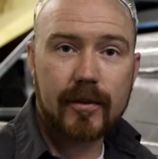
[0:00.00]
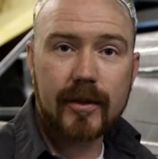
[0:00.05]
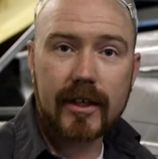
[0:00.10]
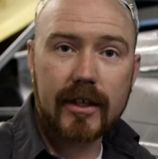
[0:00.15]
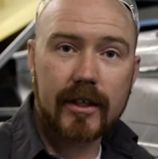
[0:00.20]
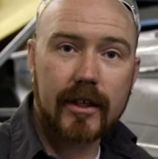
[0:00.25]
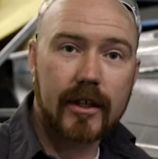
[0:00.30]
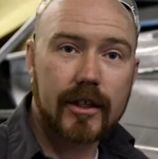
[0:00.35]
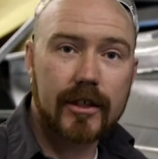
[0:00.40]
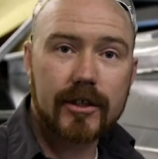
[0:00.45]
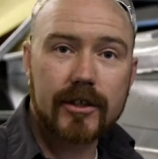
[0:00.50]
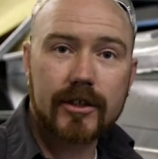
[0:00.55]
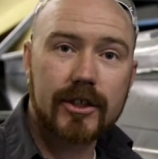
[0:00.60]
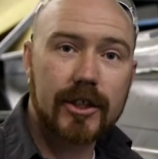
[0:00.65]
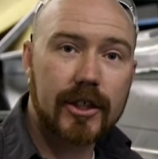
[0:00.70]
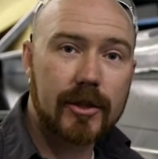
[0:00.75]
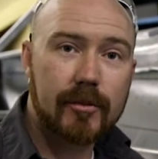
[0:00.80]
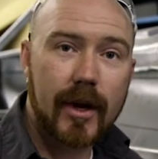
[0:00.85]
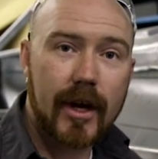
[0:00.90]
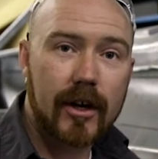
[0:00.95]
the
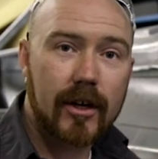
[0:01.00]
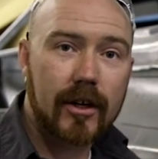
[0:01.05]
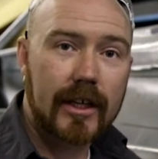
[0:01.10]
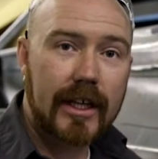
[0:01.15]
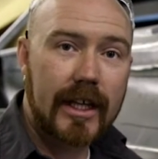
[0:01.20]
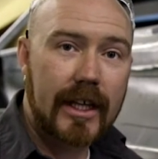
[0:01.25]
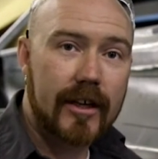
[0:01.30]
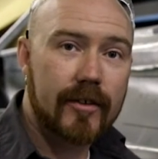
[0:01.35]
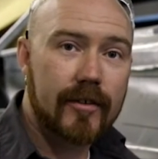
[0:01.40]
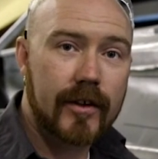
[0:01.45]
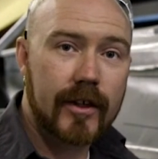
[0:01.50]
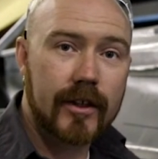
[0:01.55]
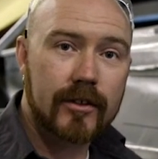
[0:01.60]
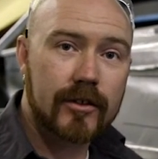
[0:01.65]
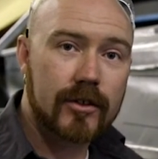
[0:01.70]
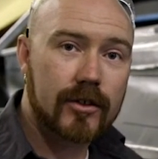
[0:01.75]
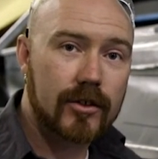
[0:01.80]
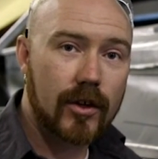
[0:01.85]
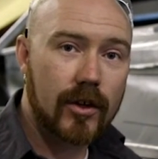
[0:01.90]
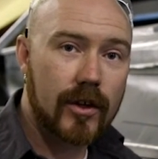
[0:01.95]
sheet metal even
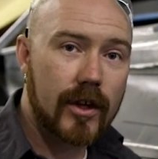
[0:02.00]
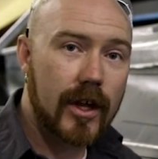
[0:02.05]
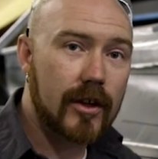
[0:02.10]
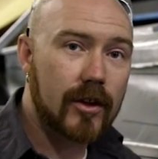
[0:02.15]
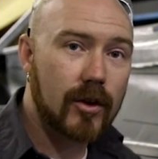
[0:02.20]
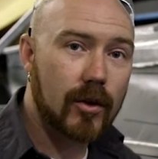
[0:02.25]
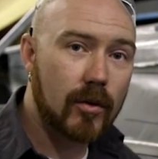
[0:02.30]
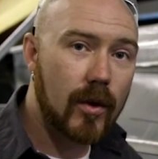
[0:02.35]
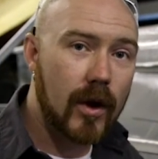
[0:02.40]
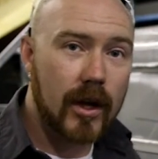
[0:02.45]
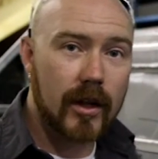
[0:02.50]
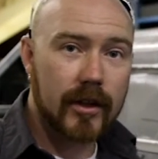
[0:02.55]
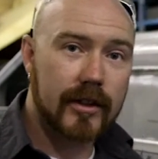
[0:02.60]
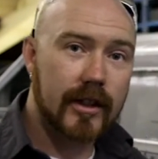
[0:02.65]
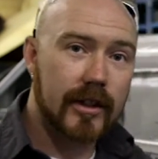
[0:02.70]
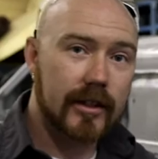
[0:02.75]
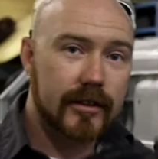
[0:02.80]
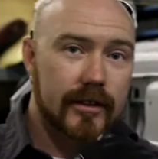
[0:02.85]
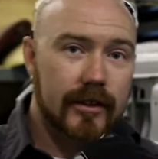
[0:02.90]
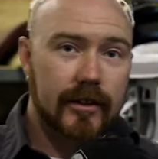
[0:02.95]
so that the weld
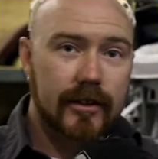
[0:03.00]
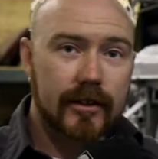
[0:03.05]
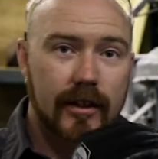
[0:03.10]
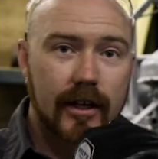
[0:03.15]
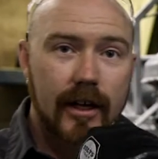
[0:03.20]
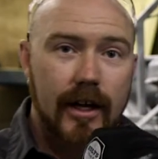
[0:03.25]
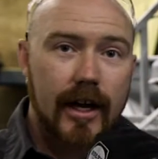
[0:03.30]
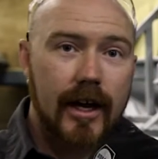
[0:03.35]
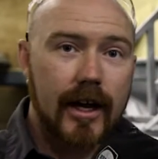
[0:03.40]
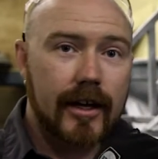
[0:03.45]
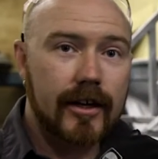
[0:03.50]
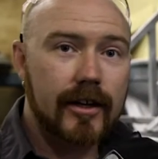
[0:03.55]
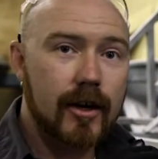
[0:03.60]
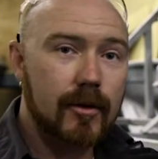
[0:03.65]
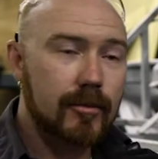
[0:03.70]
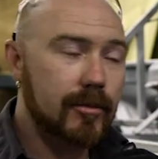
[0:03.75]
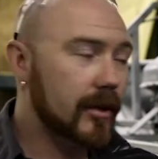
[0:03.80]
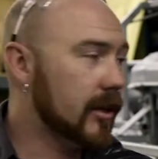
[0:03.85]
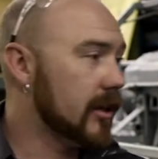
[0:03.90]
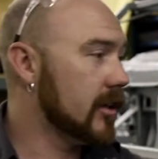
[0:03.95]
doesn't end
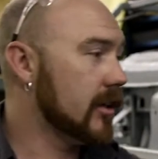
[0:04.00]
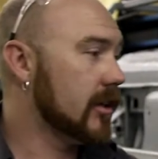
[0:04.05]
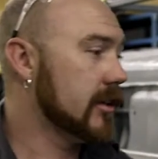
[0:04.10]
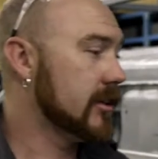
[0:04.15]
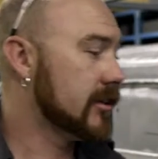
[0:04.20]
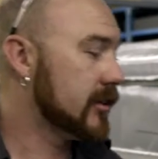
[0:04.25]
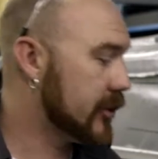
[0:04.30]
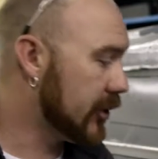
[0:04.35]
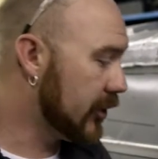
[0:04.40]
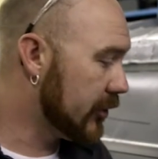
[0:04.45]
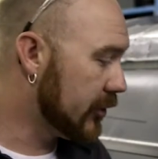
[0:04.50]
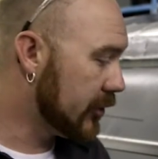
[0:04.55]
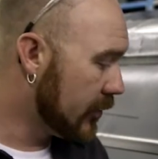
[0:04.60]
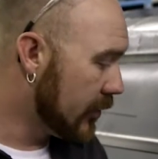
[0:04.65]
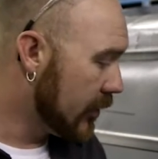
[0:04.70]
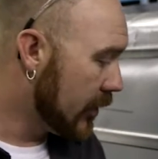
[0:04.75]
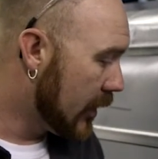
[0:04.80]
up a little askew.